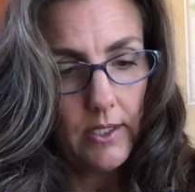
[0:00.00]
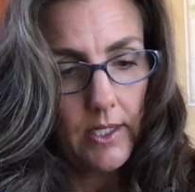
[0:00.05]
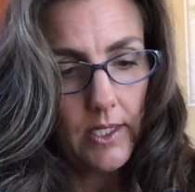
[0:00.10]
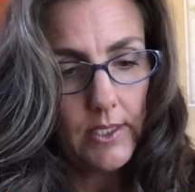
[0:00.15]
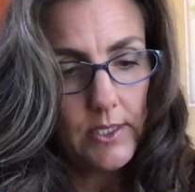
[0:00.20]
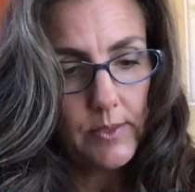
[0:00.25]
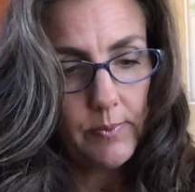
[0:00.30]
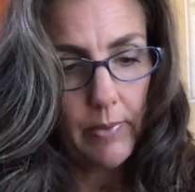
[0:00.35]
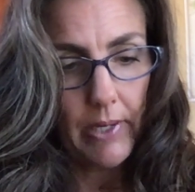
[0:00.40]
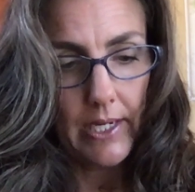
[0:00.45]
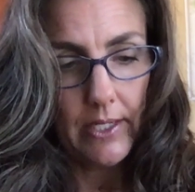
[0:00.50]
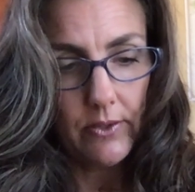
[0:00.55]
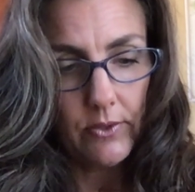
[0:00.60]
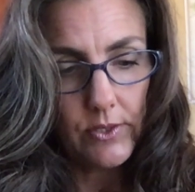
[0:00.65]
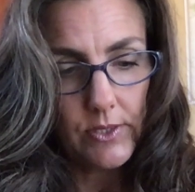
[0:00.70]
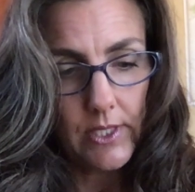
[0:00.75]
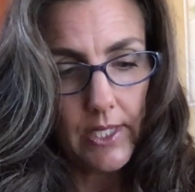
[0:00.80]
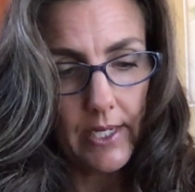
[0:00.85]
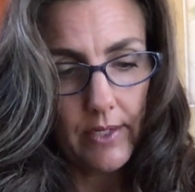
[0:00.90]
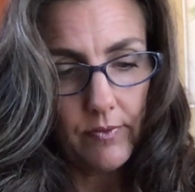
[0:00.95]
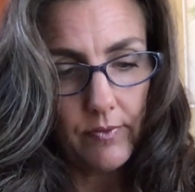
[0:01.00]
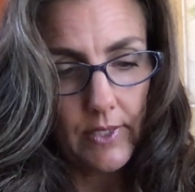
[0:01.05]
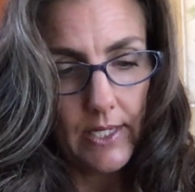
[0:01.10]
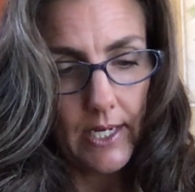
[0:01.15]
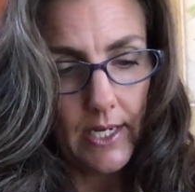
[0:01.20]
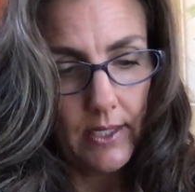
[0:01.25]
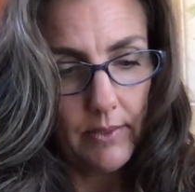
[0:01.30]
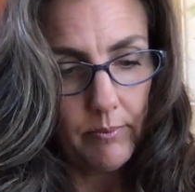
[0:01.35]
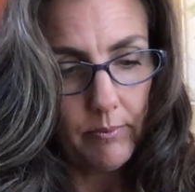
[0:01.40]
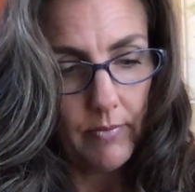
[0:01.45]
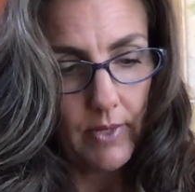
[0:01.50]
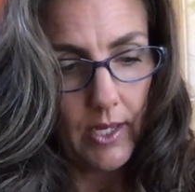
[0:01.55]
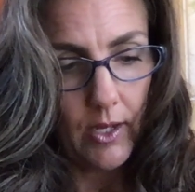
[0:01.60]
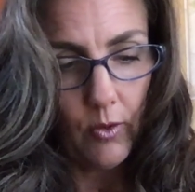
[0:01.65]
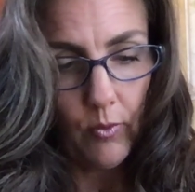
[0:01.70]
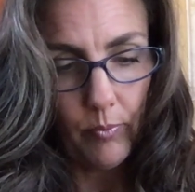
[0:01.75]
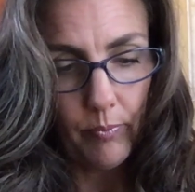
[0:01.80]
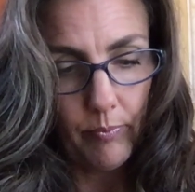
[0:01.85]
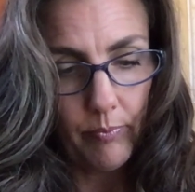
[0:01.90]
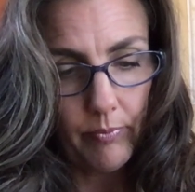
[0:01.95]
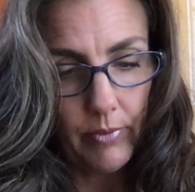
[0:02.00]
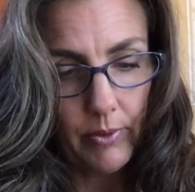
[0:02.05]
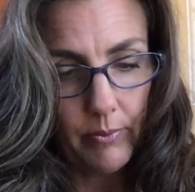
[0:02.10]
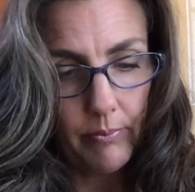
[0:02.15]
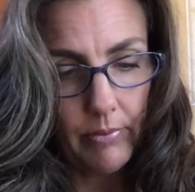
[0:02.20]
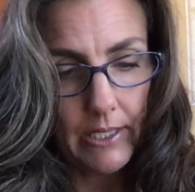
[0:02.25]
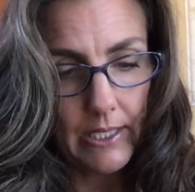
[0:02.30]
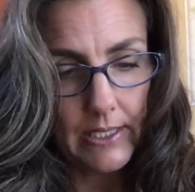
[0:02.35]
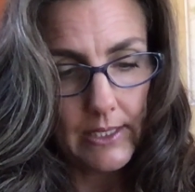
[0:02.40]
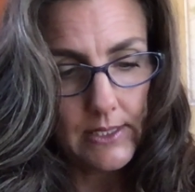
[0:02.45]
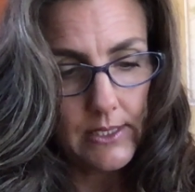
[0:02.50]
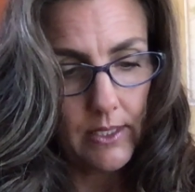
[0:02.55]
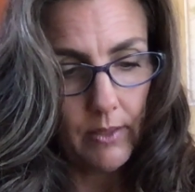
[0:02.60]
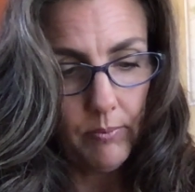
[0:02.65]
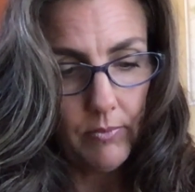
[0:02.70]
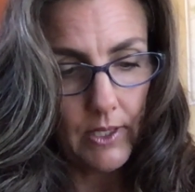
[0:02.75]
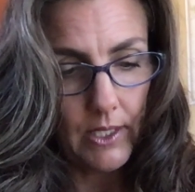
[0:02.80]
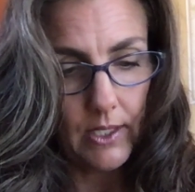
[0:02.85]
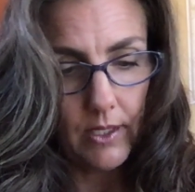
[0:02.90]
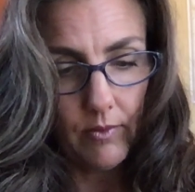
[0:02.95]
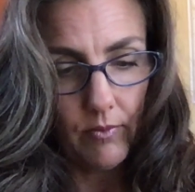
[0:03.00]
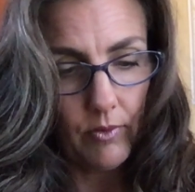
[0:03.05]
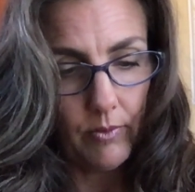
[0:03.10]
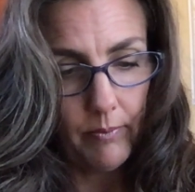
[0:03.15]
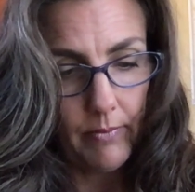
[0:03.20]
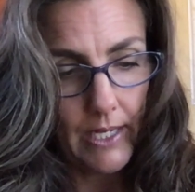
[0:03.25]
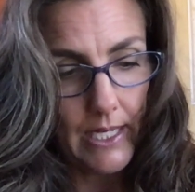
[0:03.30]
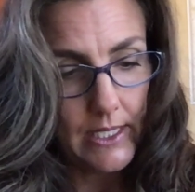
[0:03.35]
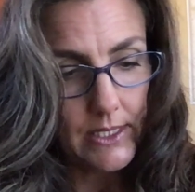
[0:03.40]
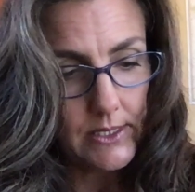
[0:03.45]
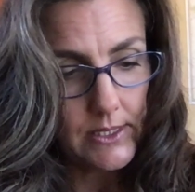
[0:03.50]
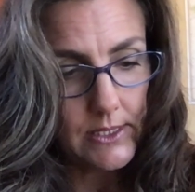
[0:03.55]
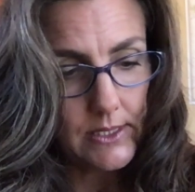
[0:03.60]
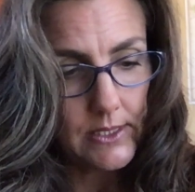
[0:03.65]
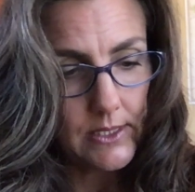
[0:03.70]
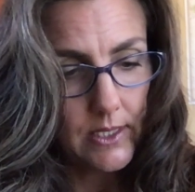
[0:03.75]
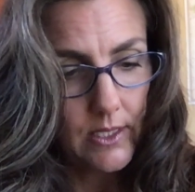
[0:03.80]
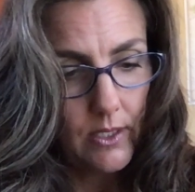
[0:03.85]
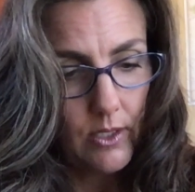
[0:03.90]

A spider's life can't help but being something of a mess